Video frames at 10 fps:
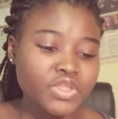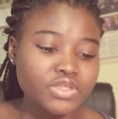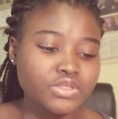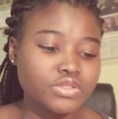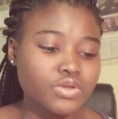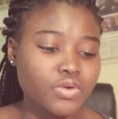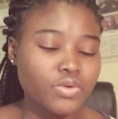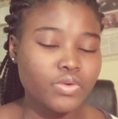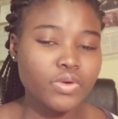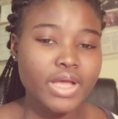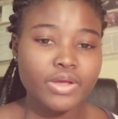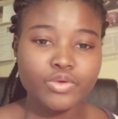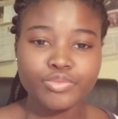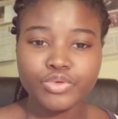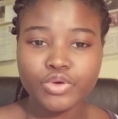So I
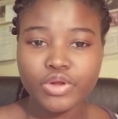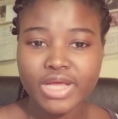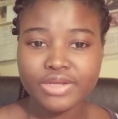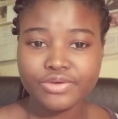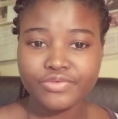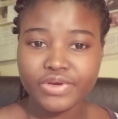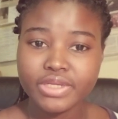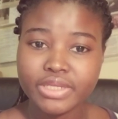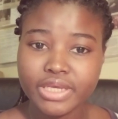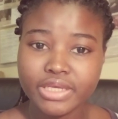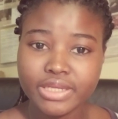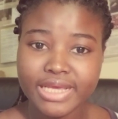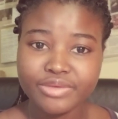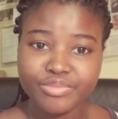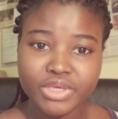hope you all had a great day
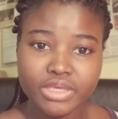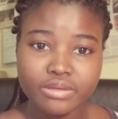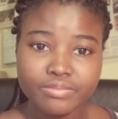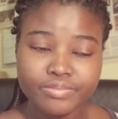like me.